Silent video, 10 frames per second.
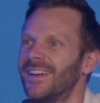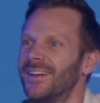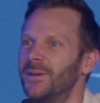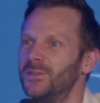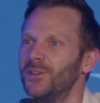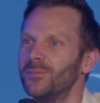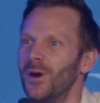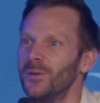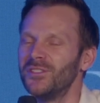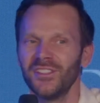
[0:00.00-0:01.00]
Who's your
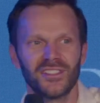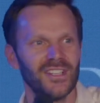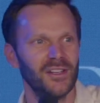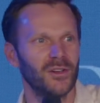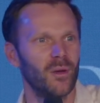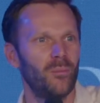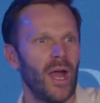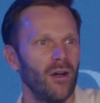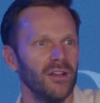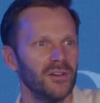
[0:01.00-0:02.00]
Moses that you're
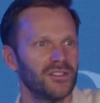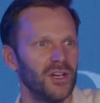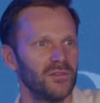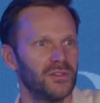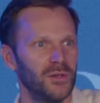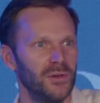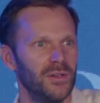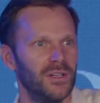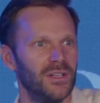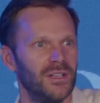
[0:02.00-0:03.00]
comparing yourself to?
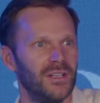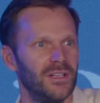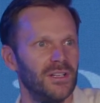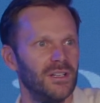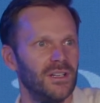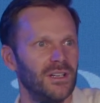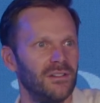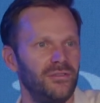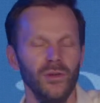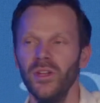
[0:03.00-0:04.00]

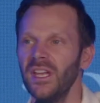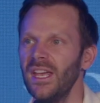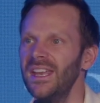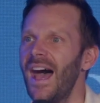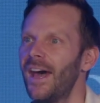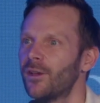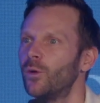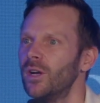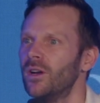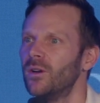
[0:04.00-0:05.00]
Feeling
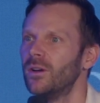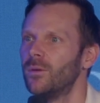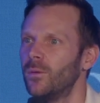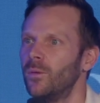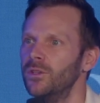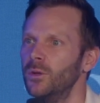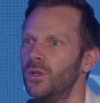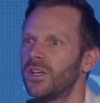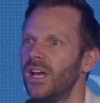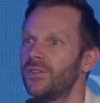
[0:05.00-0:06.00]
inadequate when you
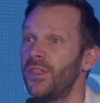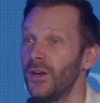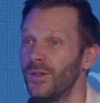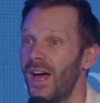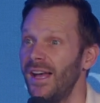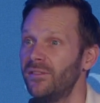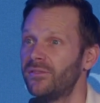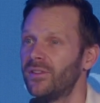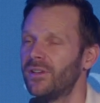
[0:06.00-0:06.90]
look at their life?